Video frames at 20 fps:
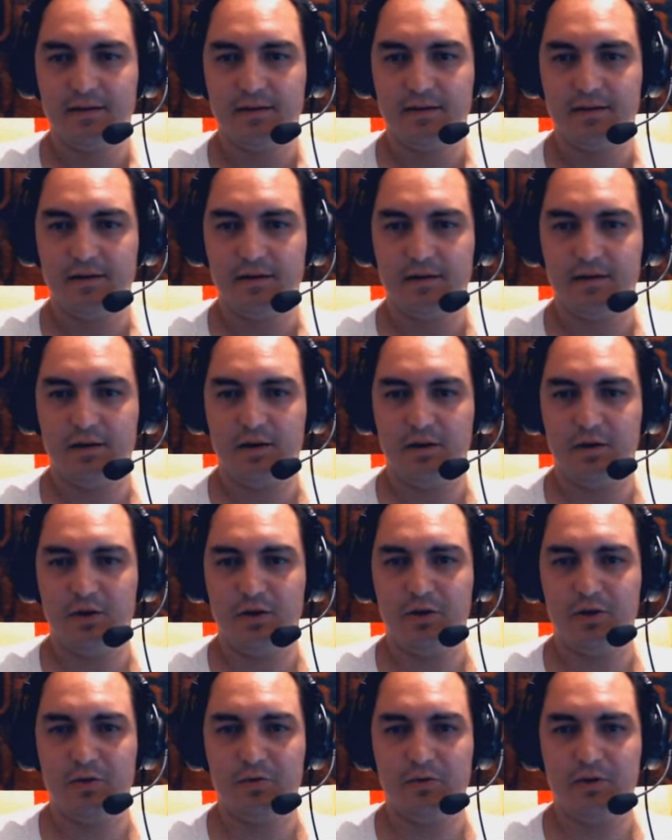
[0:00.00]

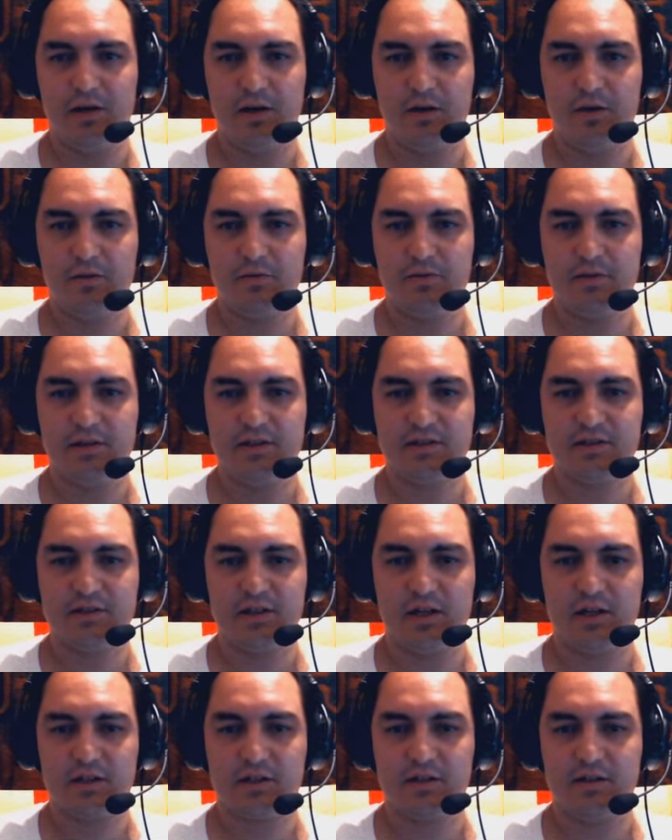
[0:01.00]
Oh no, this is
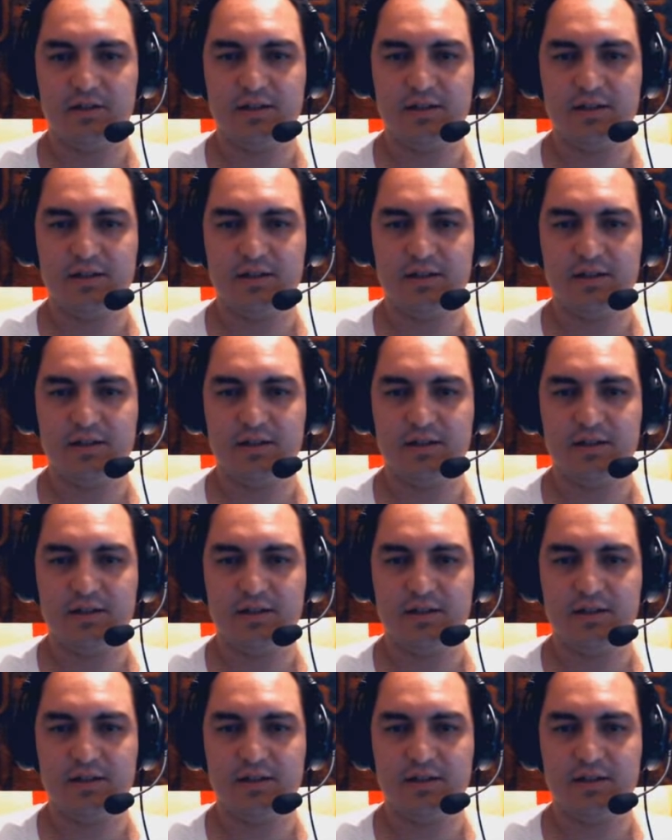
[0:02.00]
not good.